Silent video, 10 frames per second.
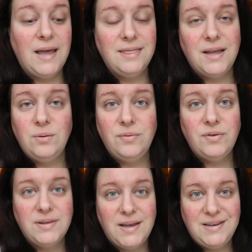and then we
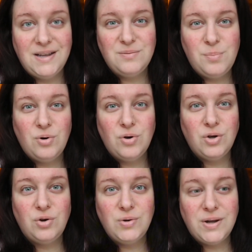will take del
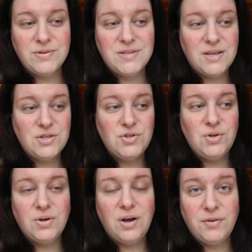boy go downstairs
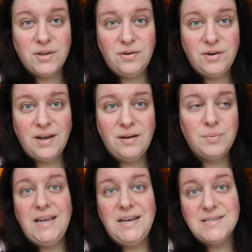to
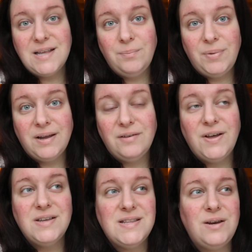cafeteria eat some
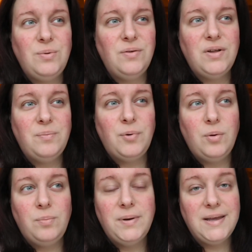breakfast then we will
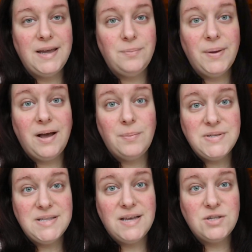probably get back
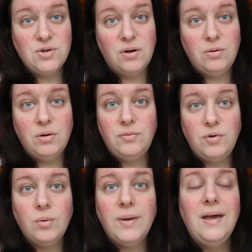upstairs to our
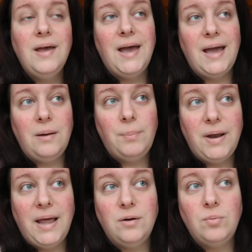room and
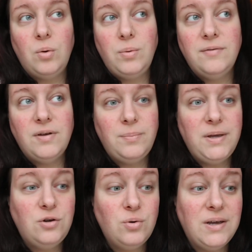plan what we will
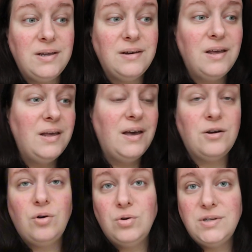be doing
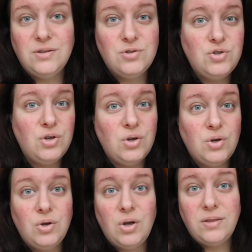according
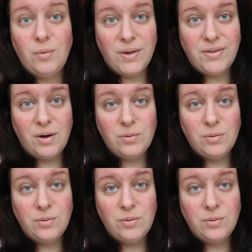to the weather